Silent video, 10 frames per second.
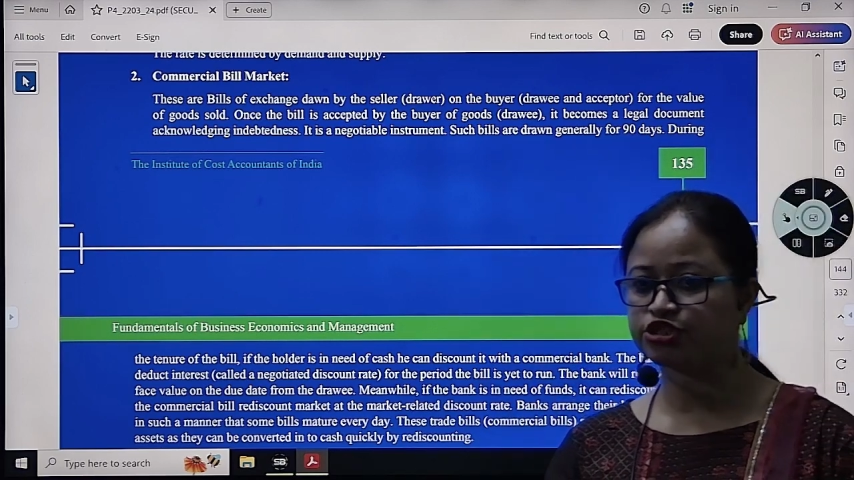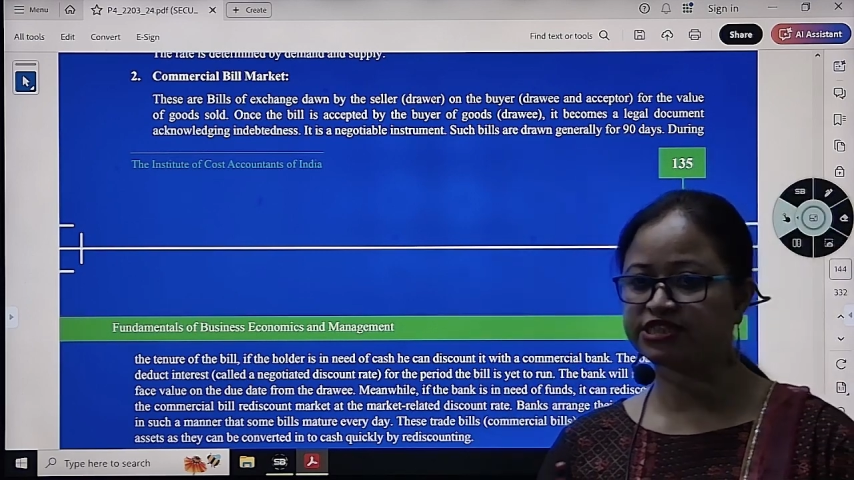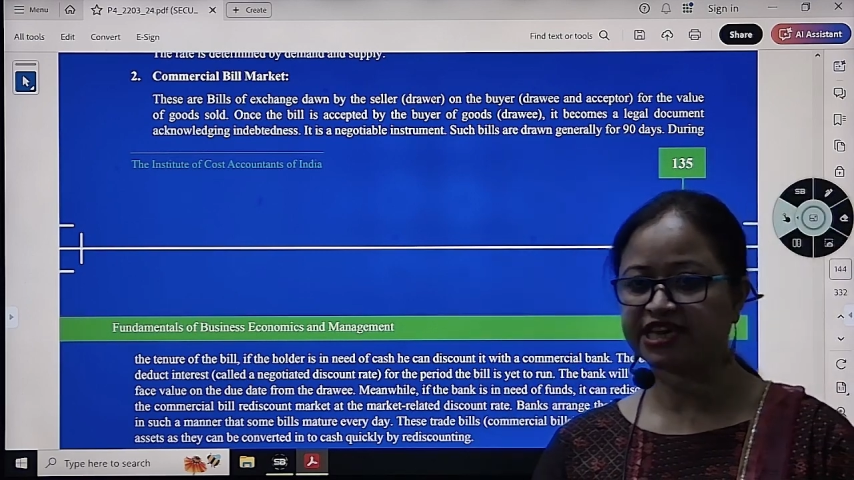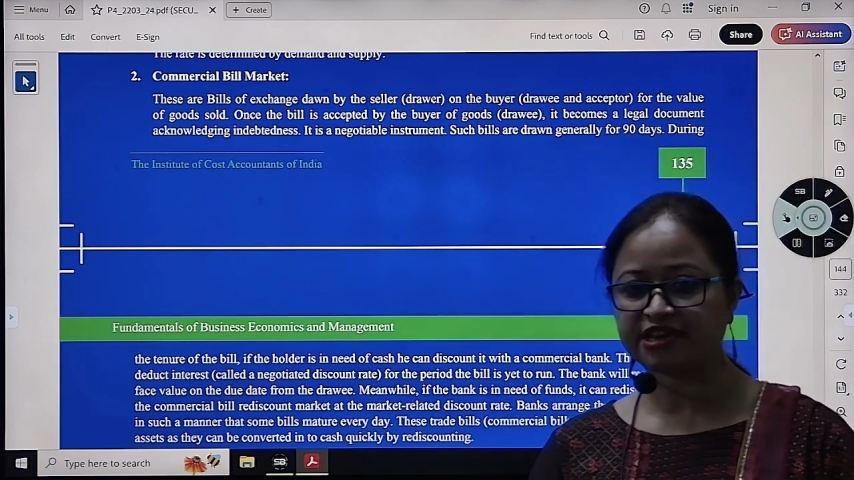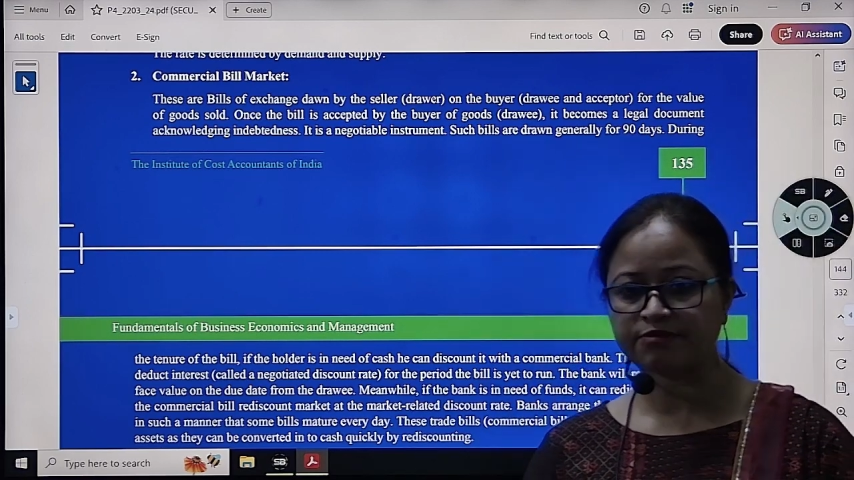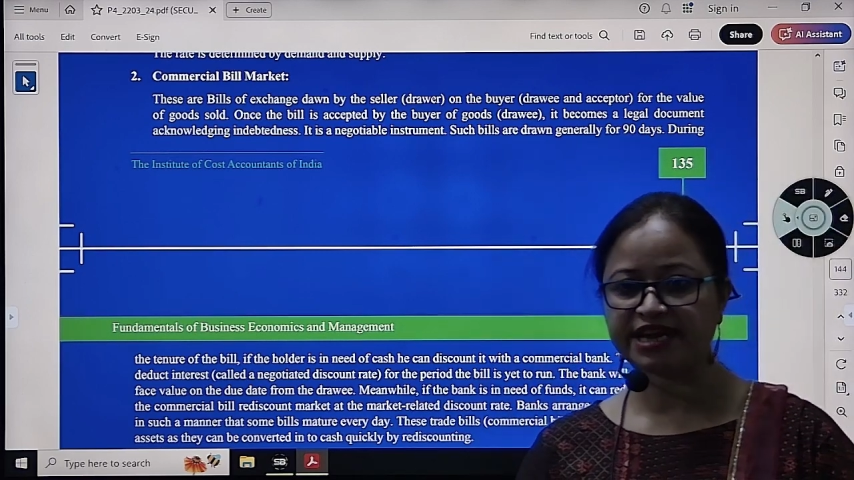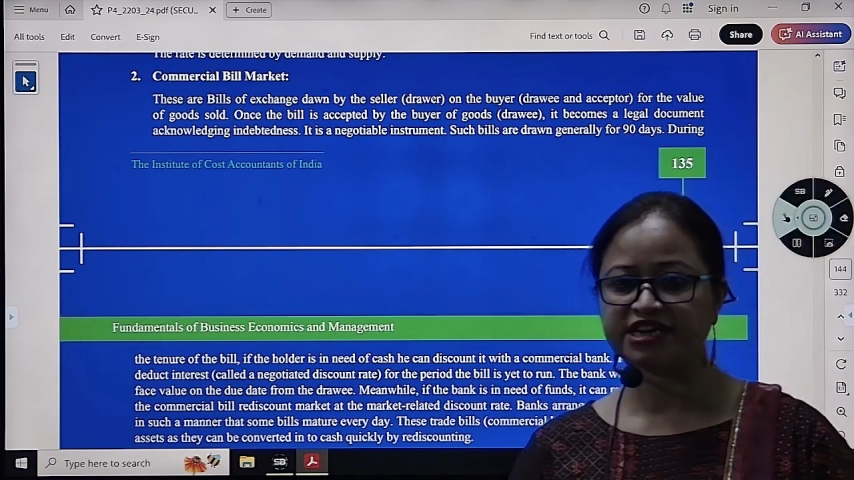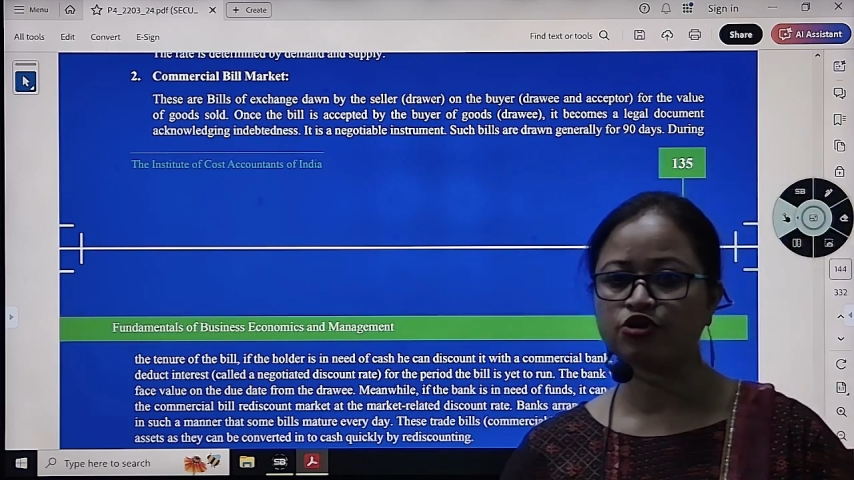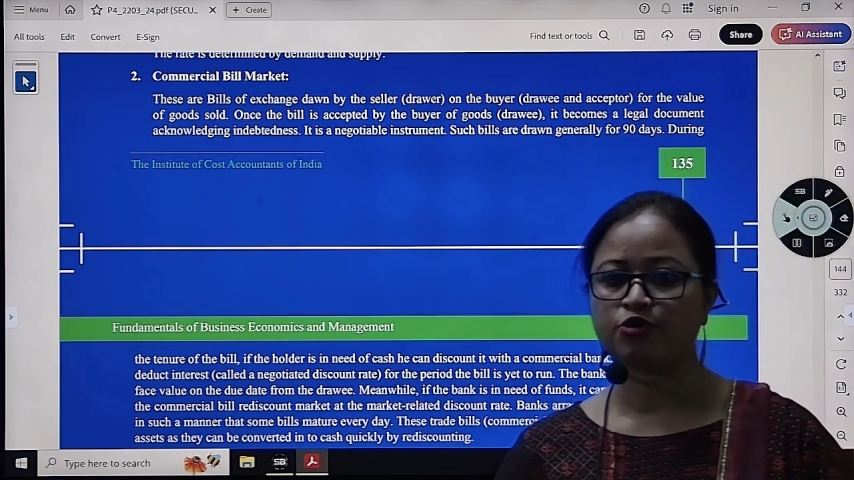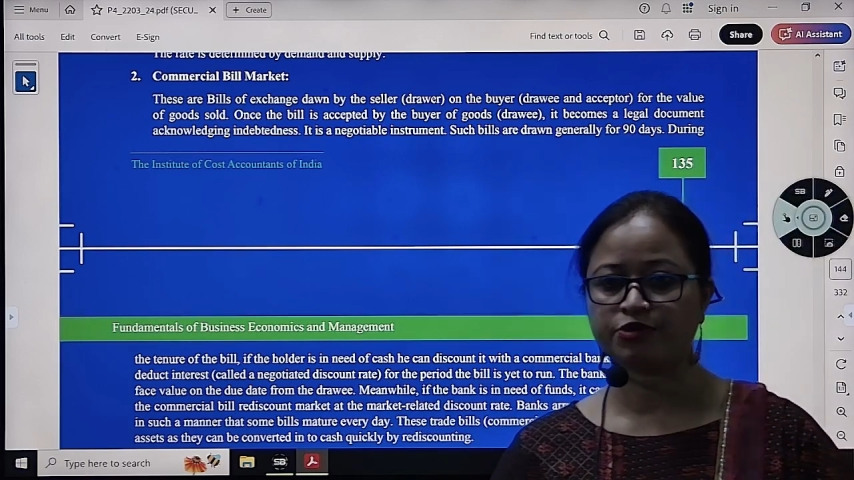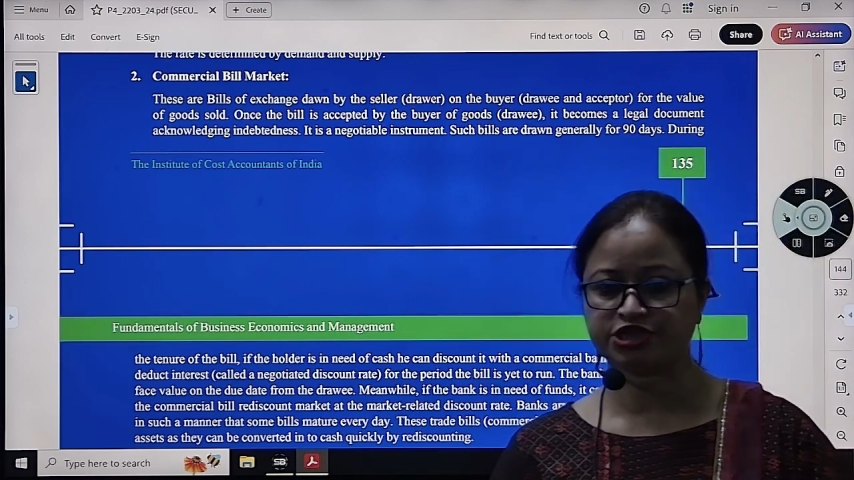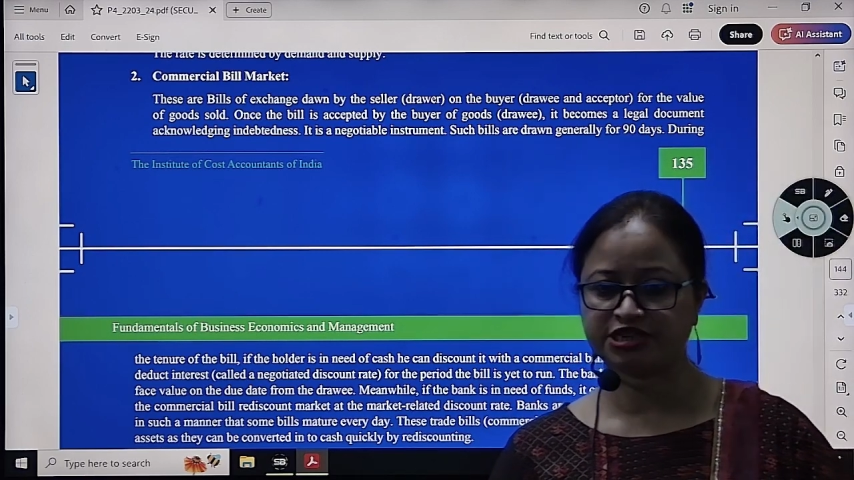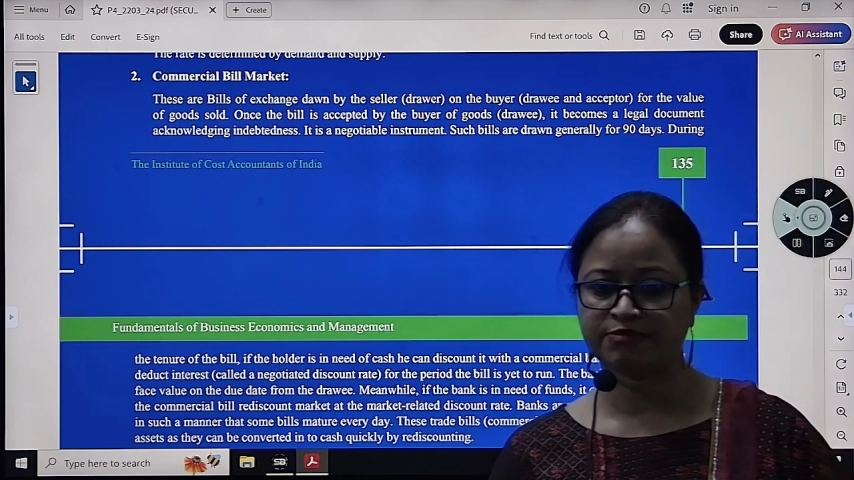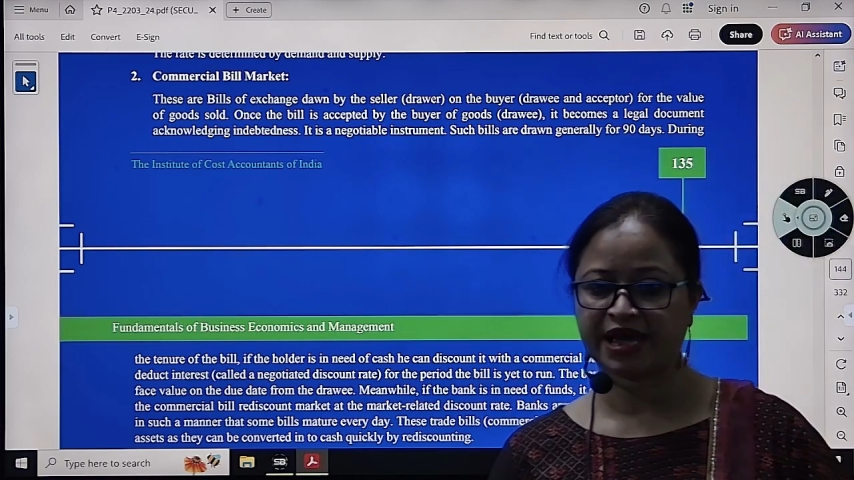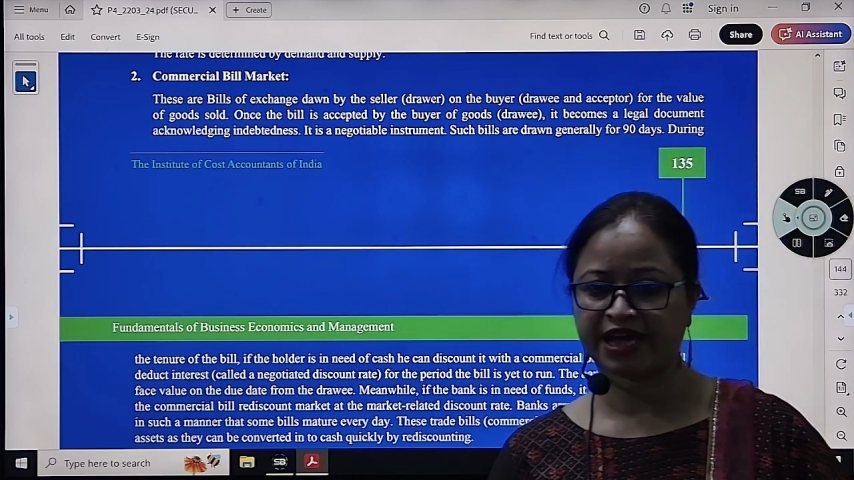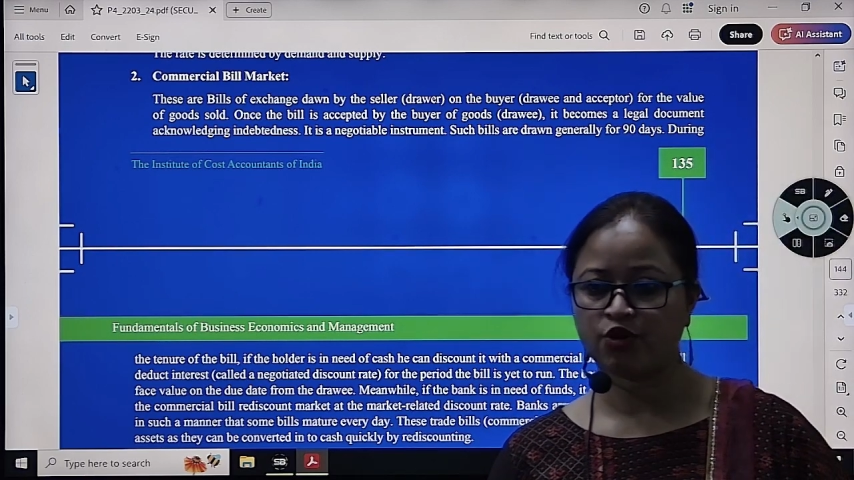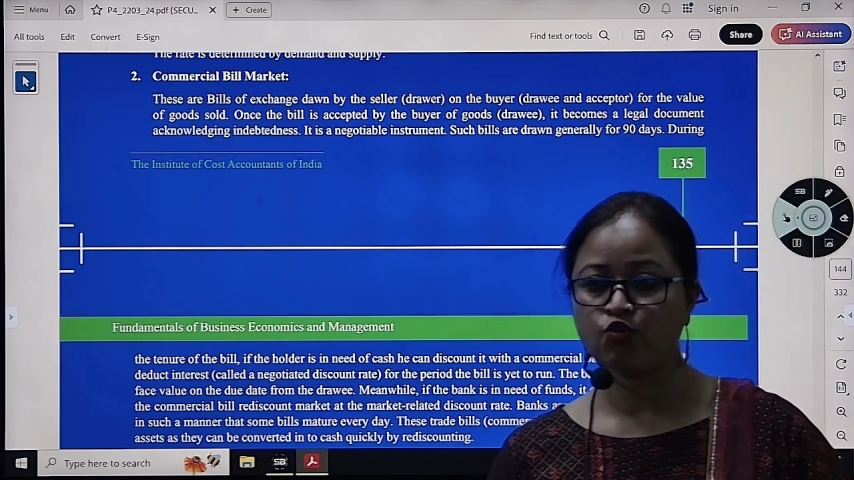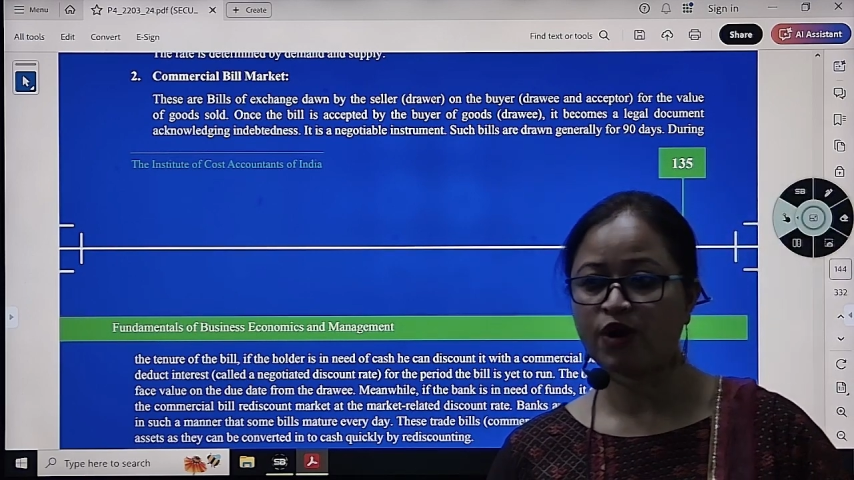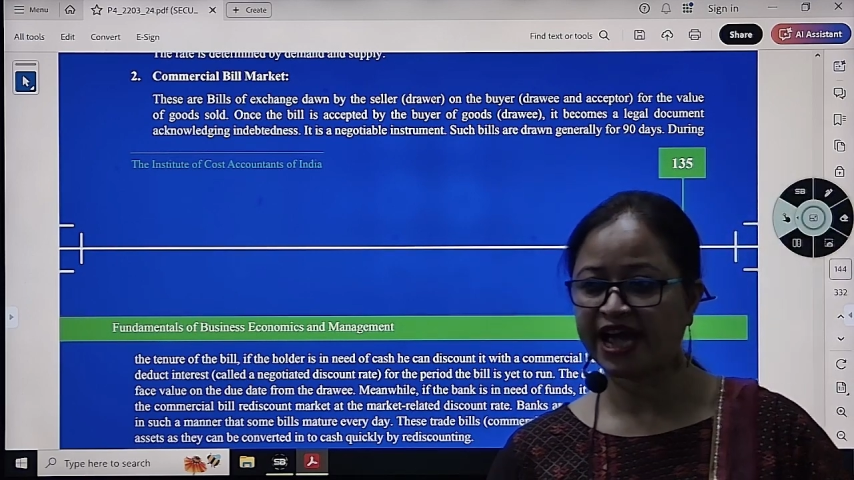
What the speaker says: taken by the commercial bank. Why?